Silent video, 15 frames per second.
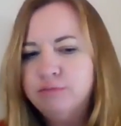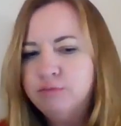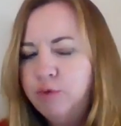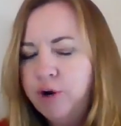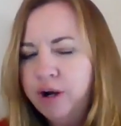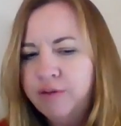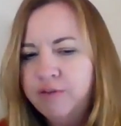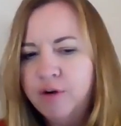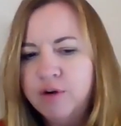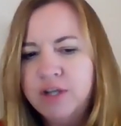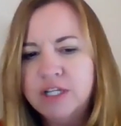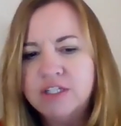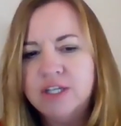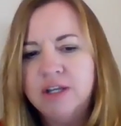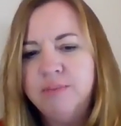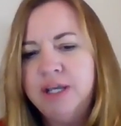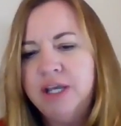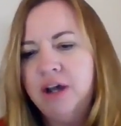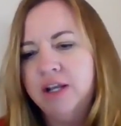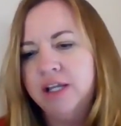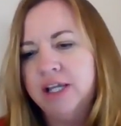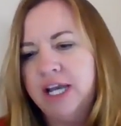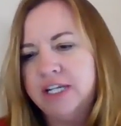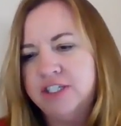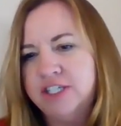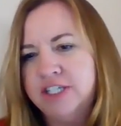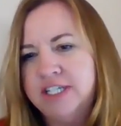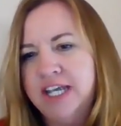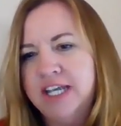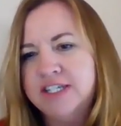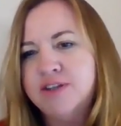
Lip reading: where voting is going to be on election day.